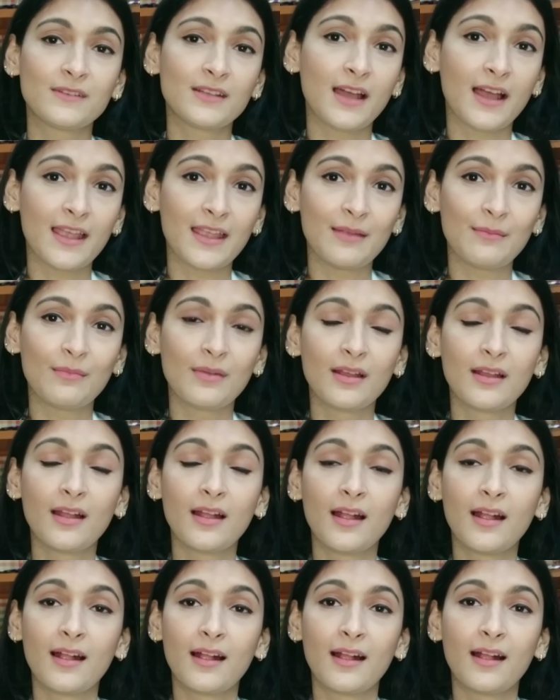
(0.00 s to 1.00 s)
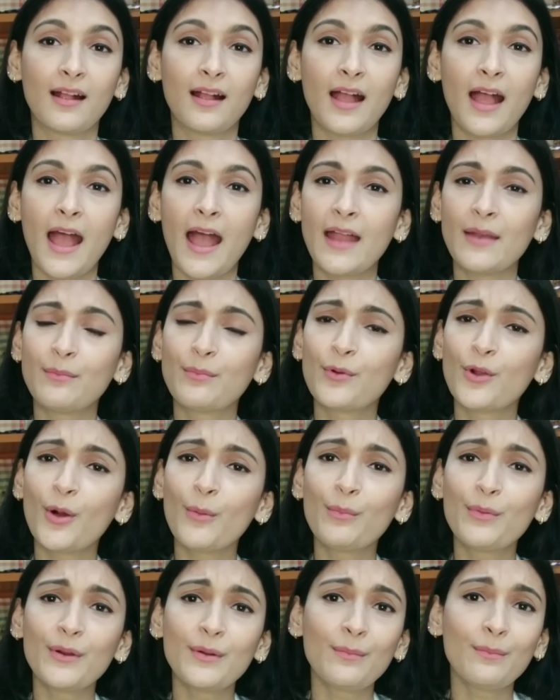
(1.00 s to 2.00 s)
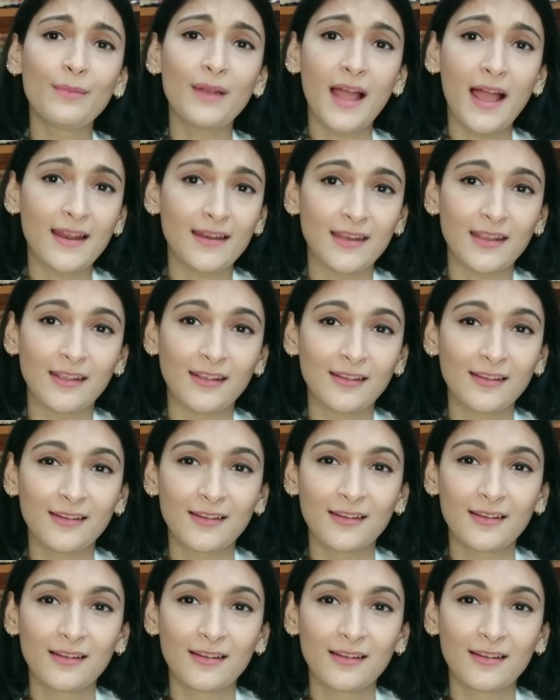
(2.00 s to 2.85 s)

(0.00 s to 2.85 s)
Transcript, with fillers: time and proper planning.